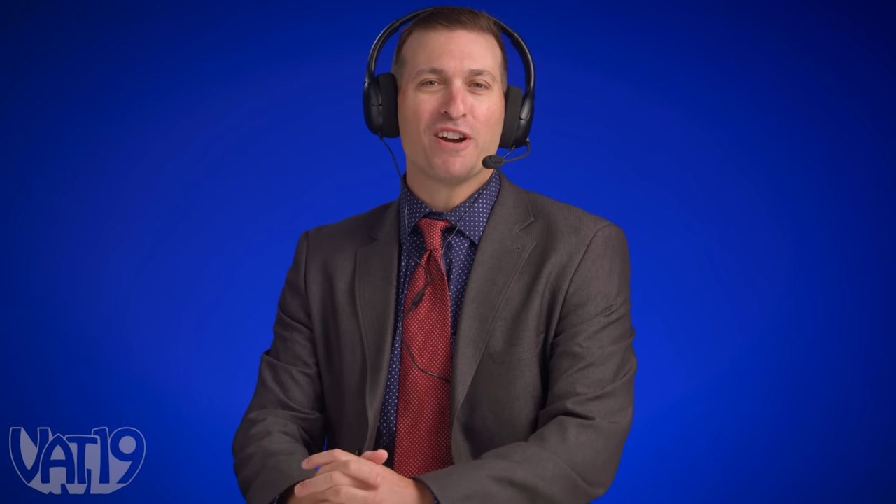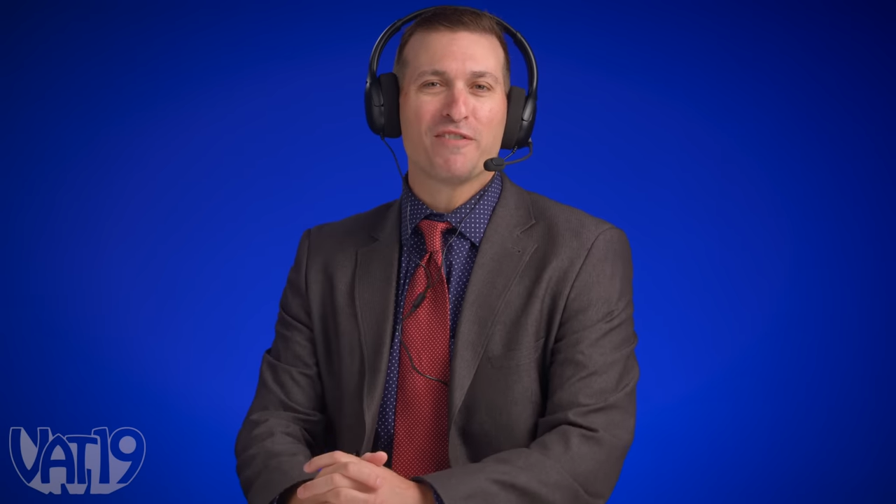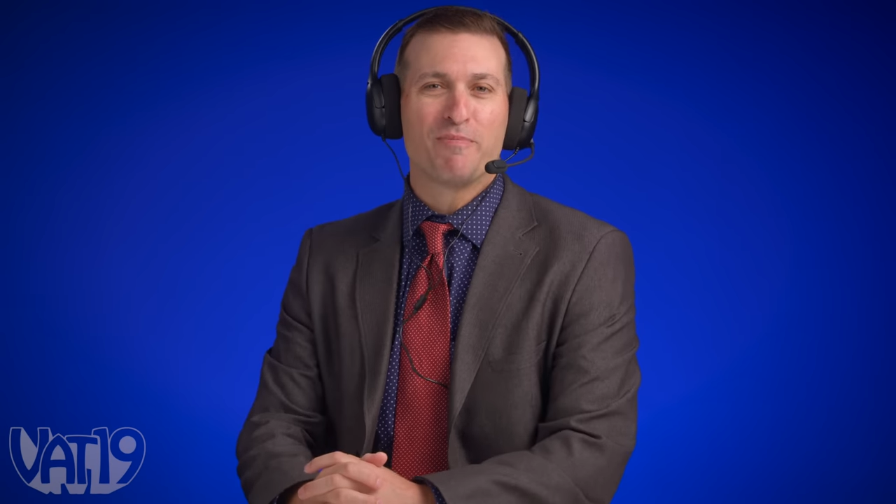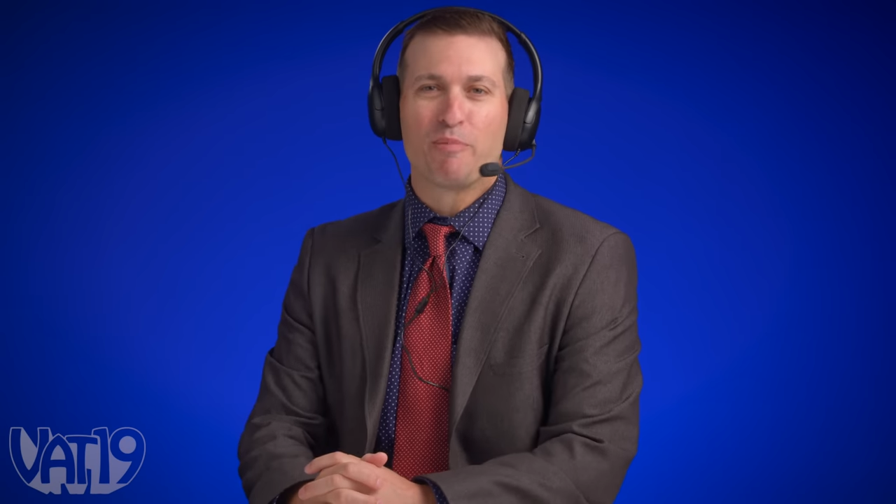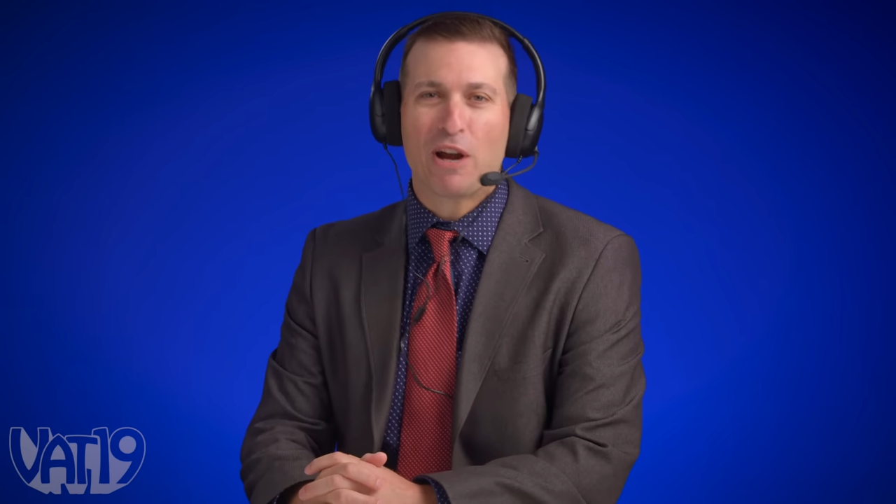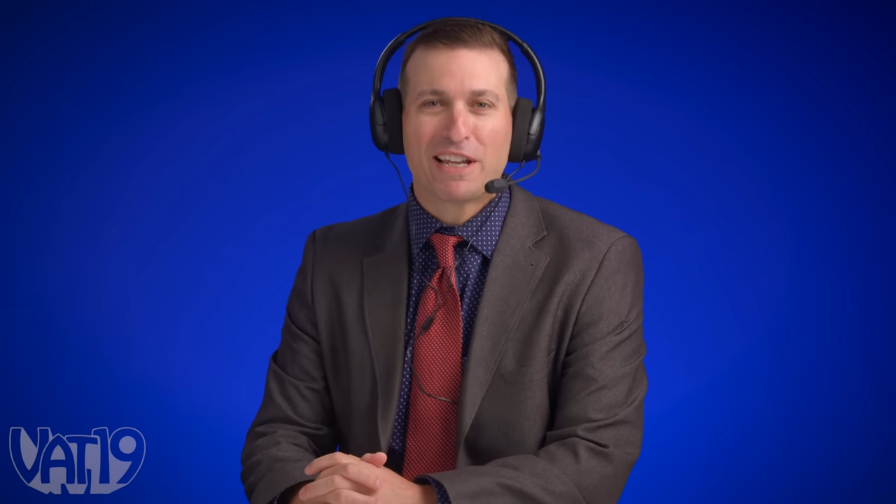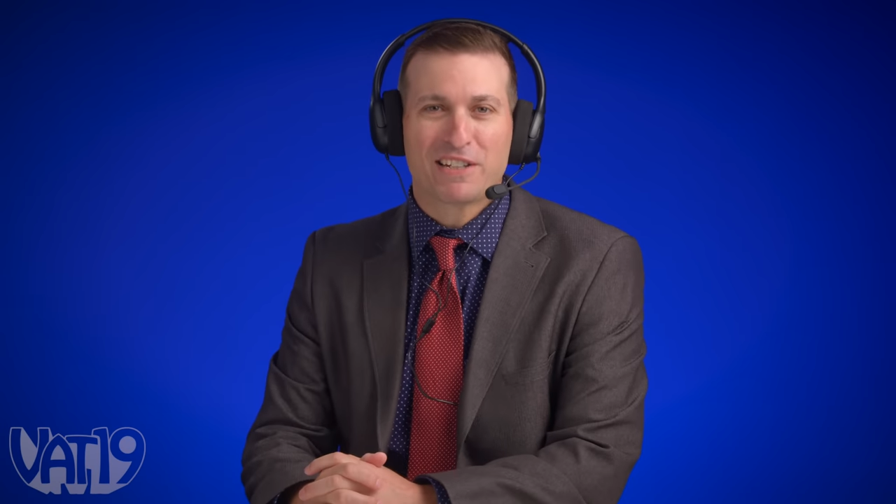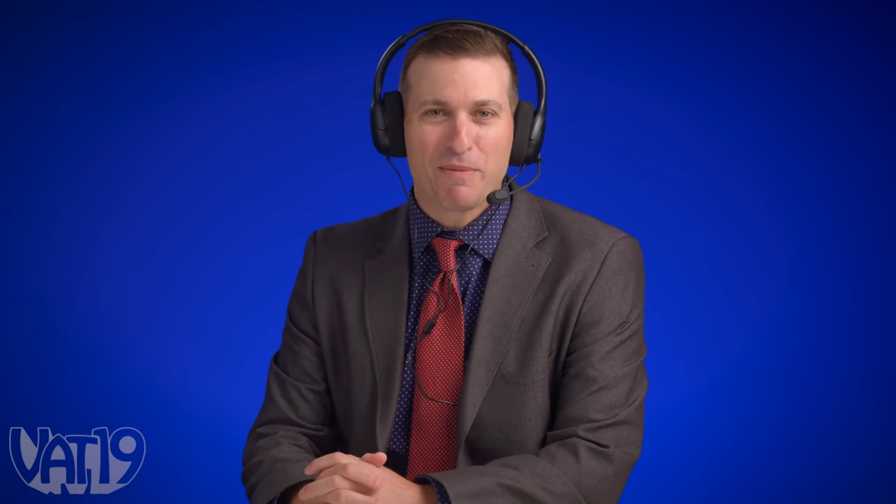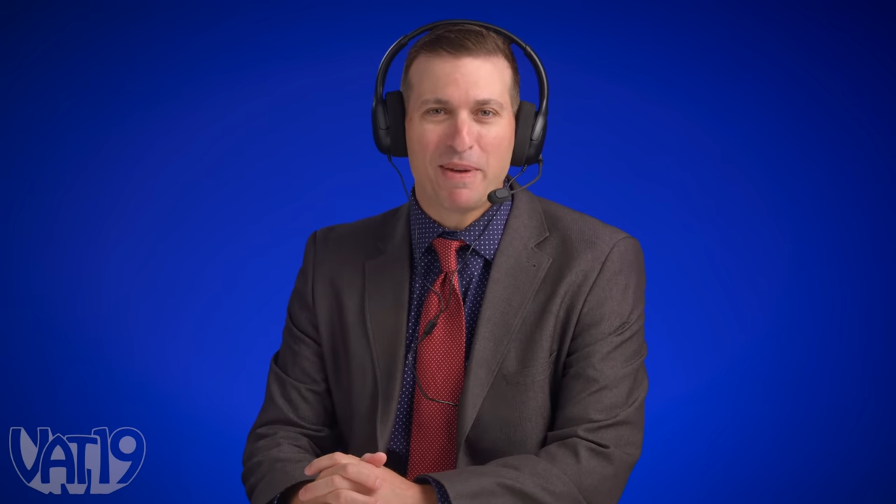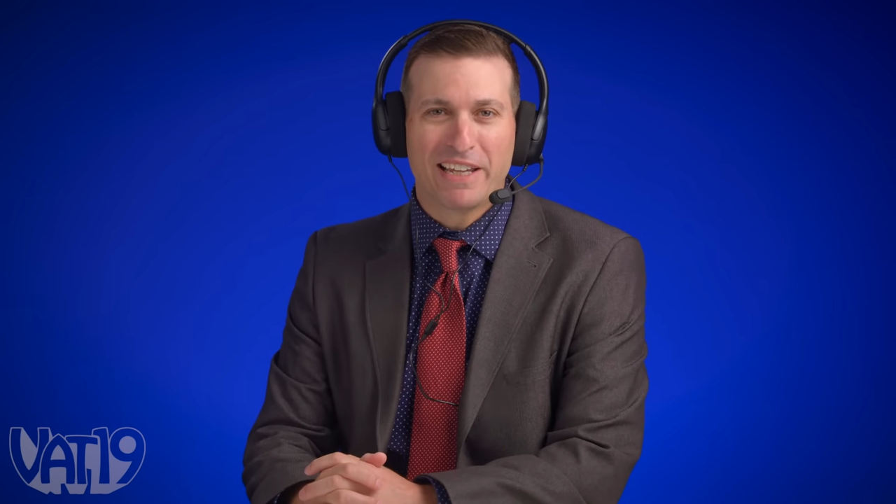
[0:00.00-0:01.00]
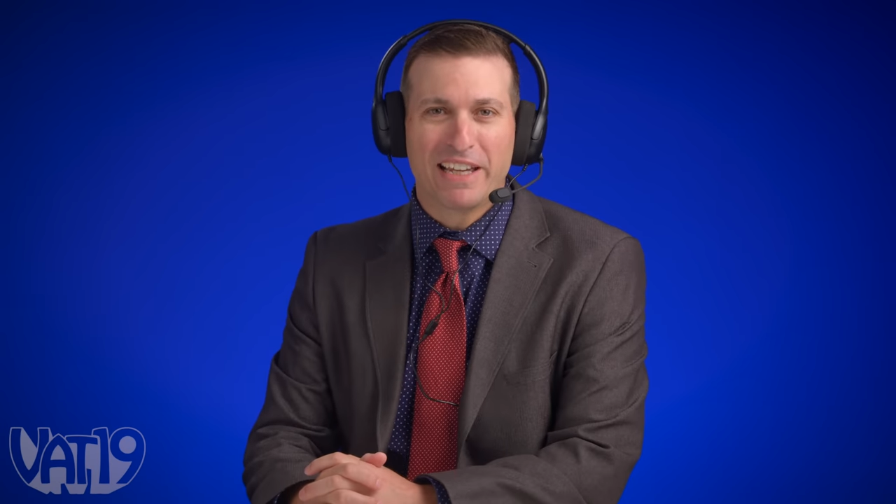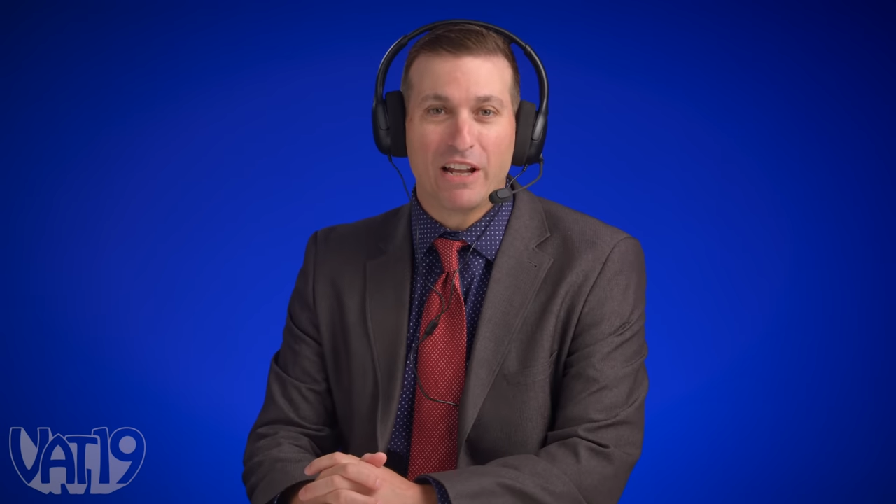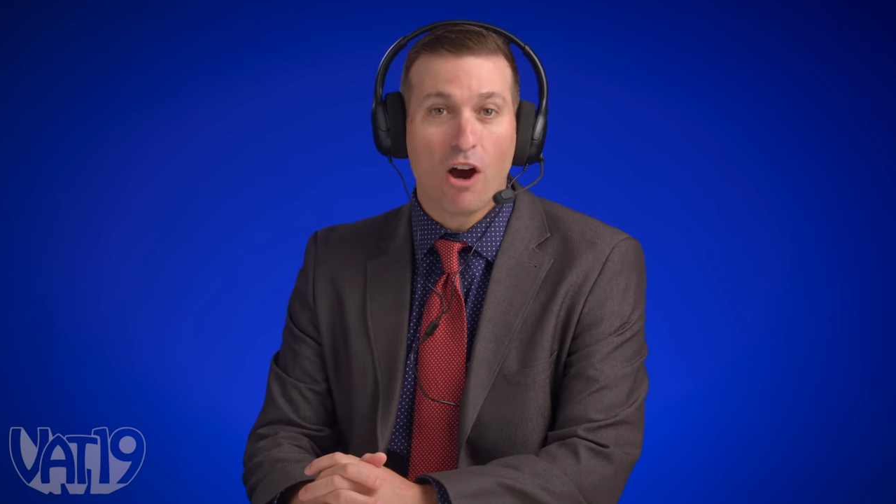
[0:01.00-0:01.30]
of Break It to Make It.